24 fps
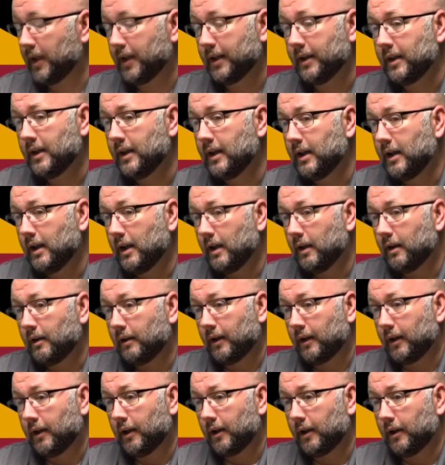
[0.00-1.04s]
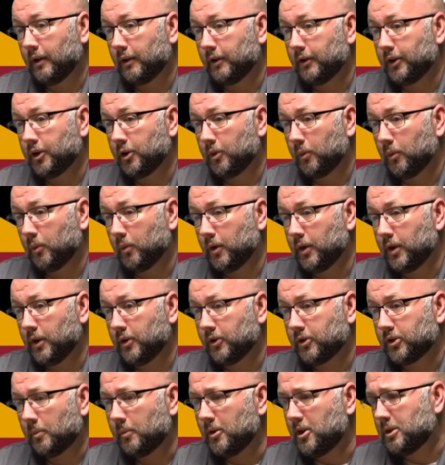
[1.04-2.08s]
And
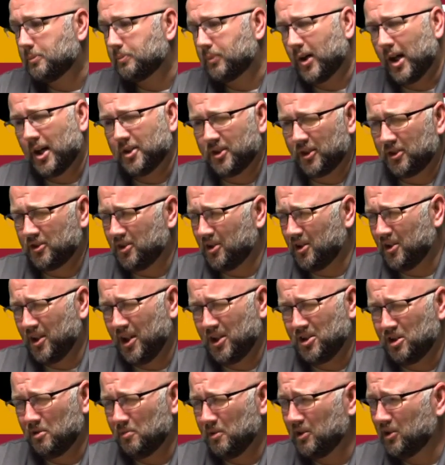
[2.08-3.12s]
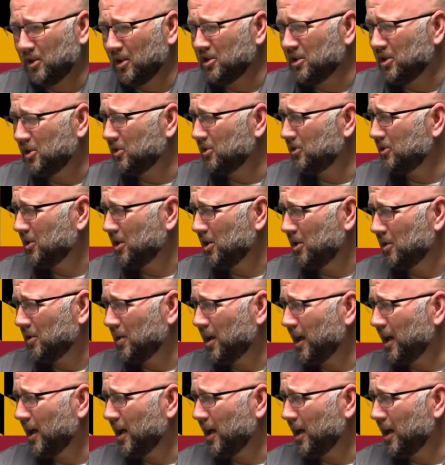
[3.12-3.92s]
some of these projects, they should have been done years ago.